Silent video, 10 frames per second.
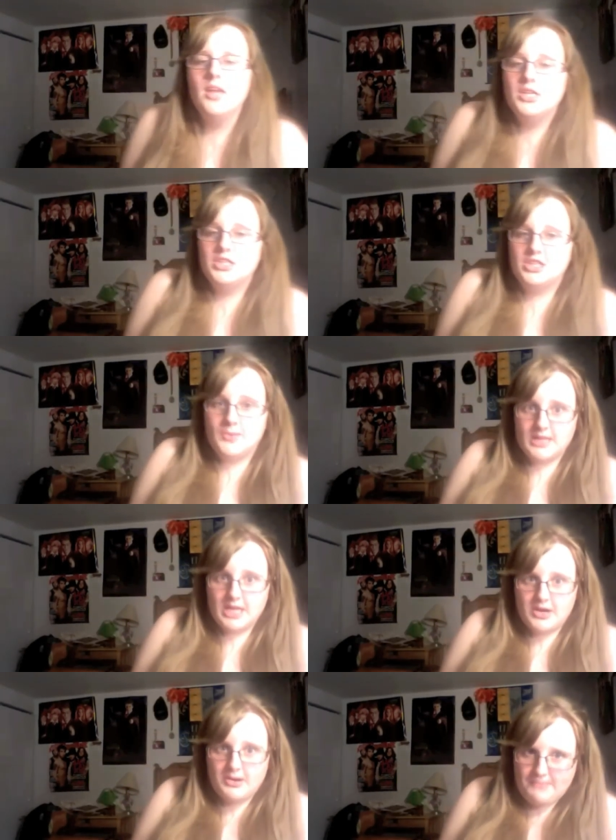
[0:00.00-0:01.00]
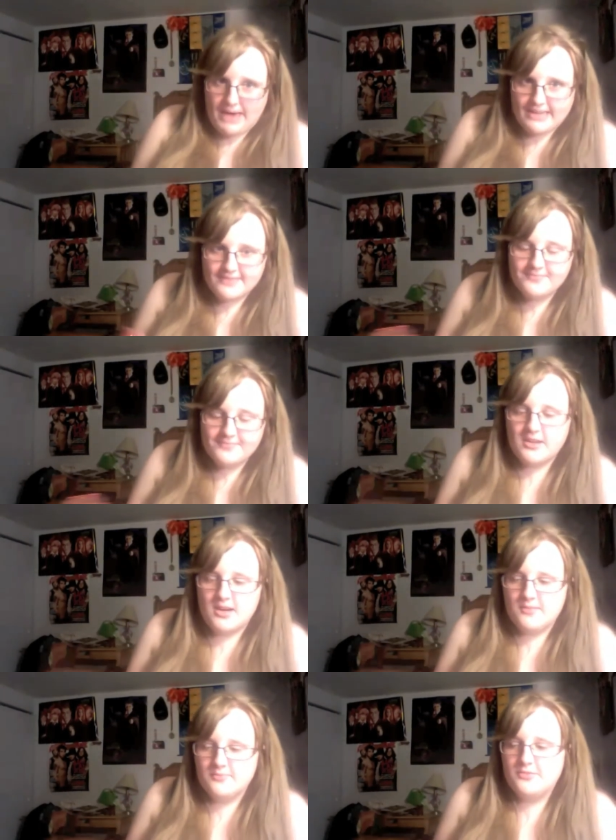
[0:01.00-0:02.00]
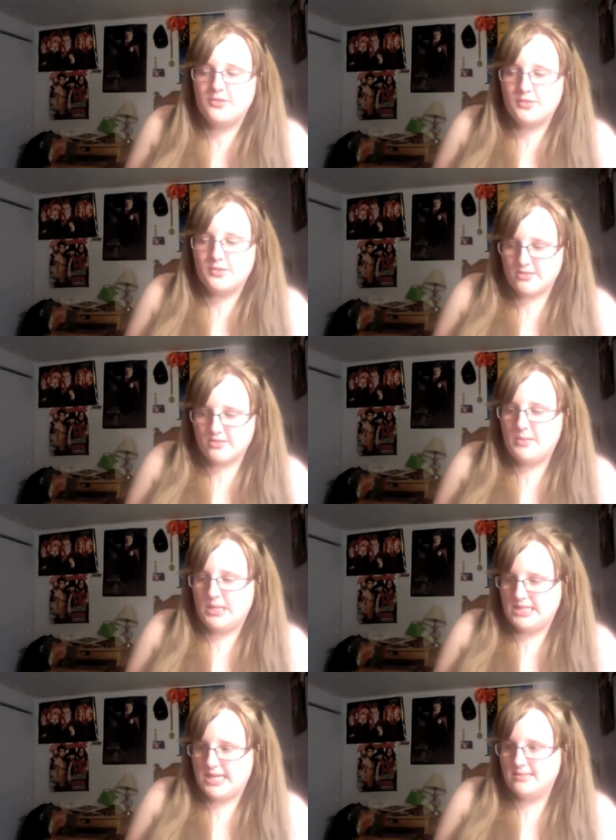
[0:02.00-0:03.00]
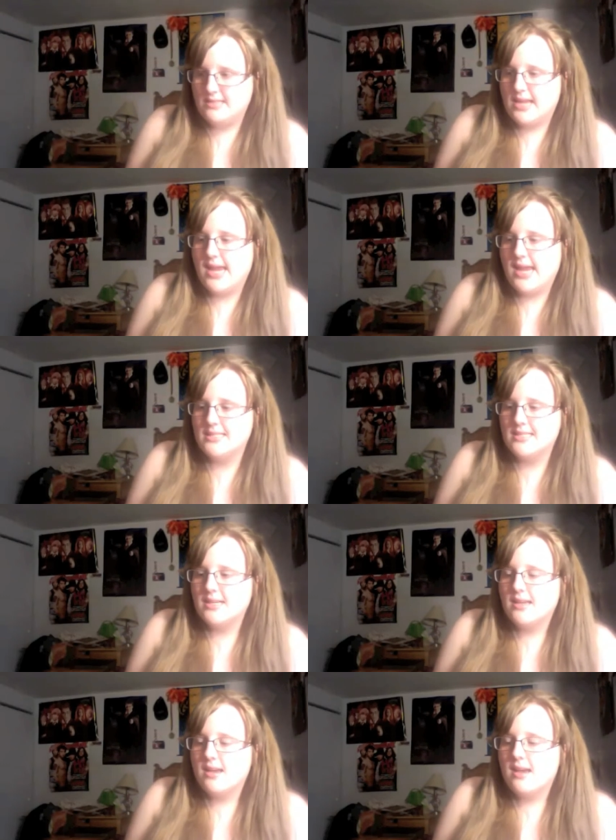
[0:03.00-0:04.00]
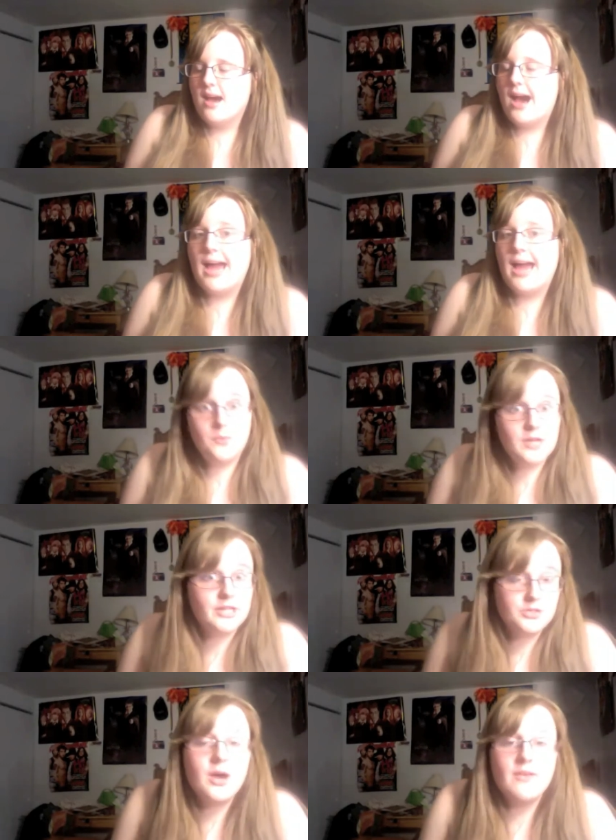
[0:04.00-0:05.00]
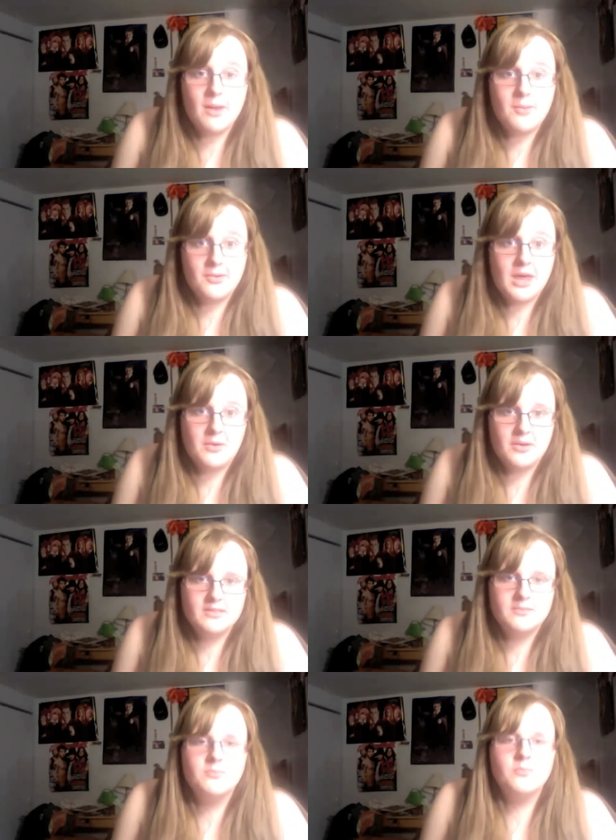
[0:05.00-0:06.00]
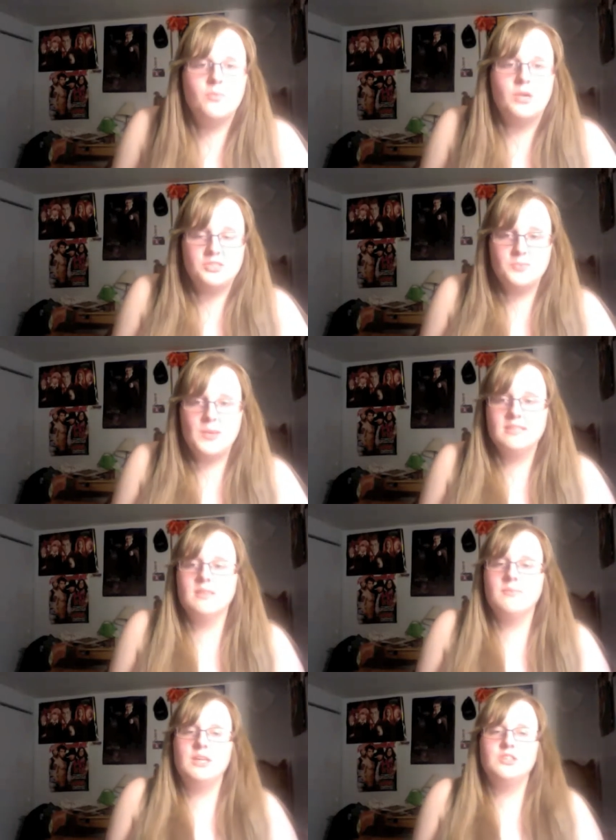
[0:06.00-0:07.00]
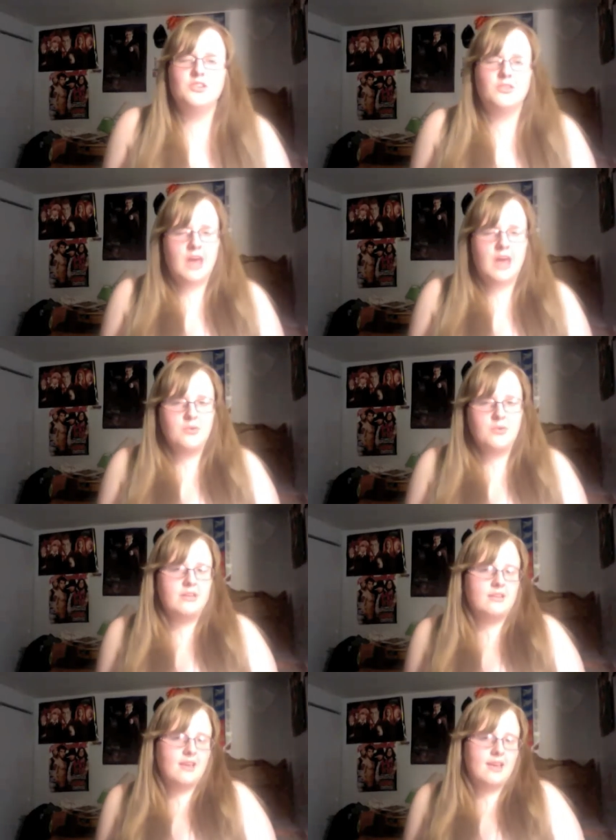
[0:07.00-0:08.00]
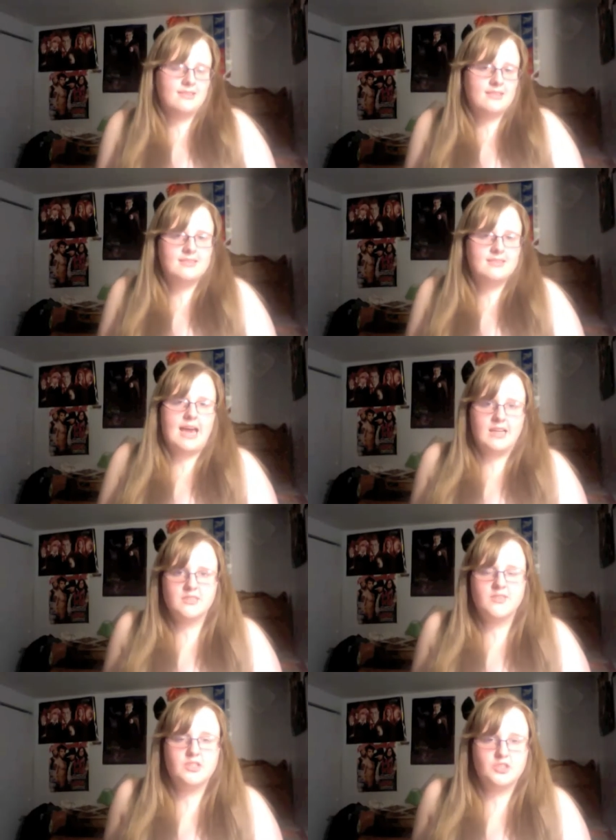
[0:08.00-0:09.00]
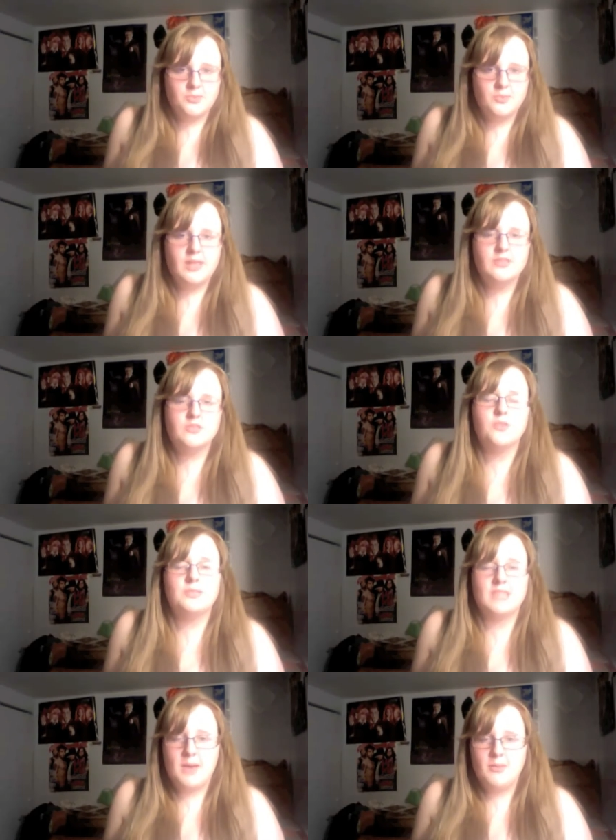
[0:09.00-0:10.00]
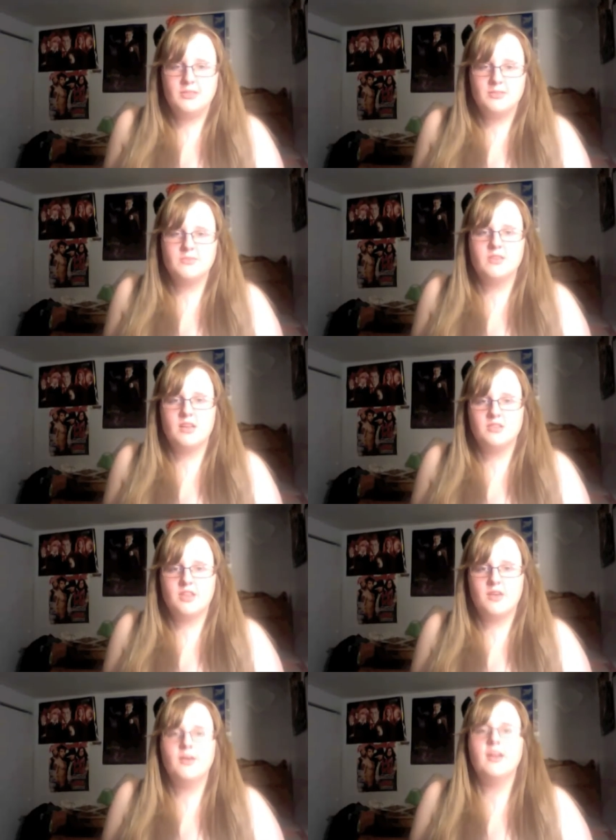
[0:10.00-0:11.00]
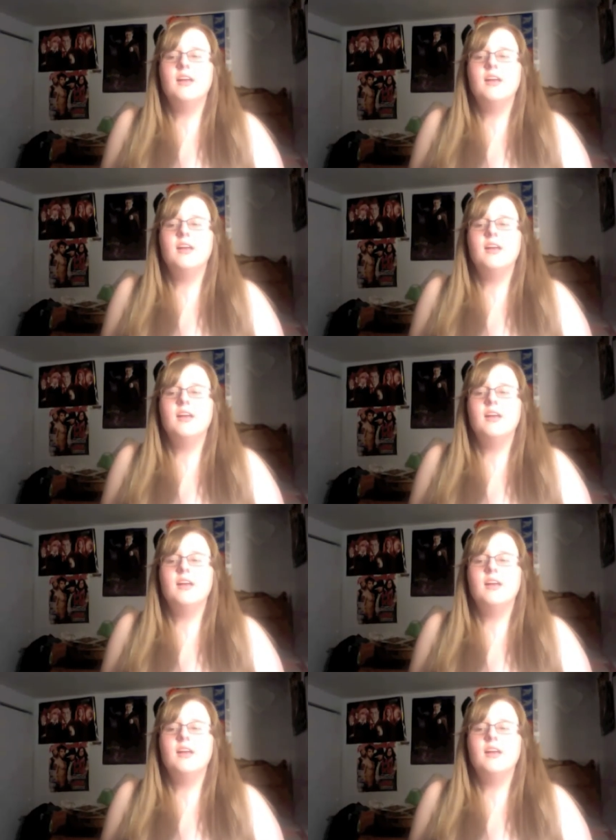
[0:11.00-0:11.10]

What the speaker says: So a month later I went back for the results of my blood test, and I do have hypothyroidism, which basically means your thyroid isn't as active as it should be, so your metabolism is a lot slower.